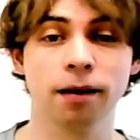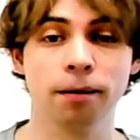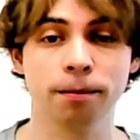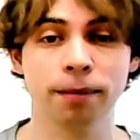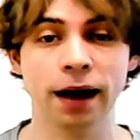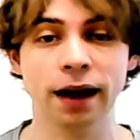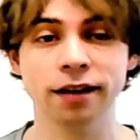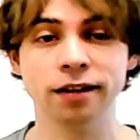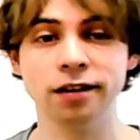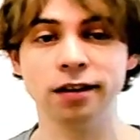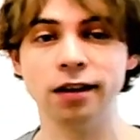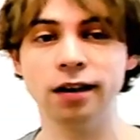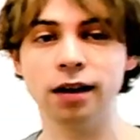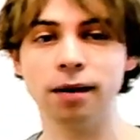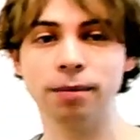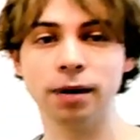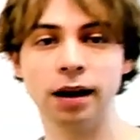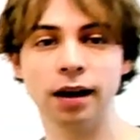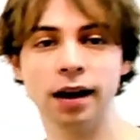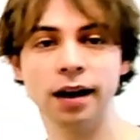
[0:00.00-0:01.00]
page
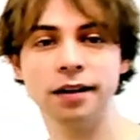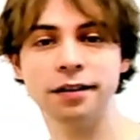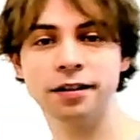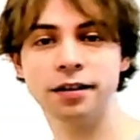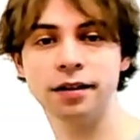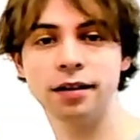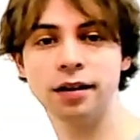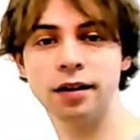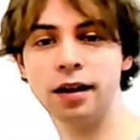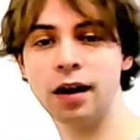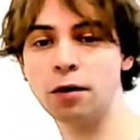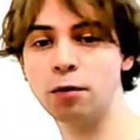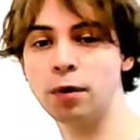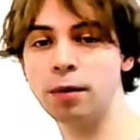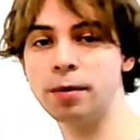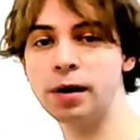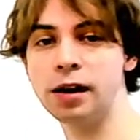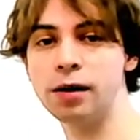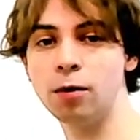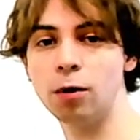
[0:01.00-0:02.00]
deduplication that we
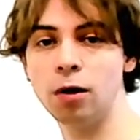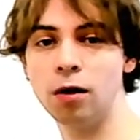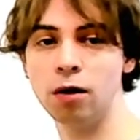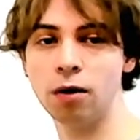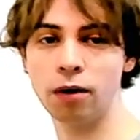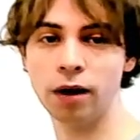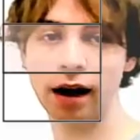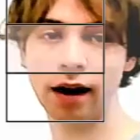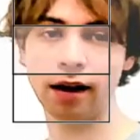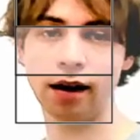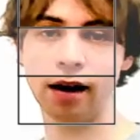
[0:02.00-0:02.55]
will look at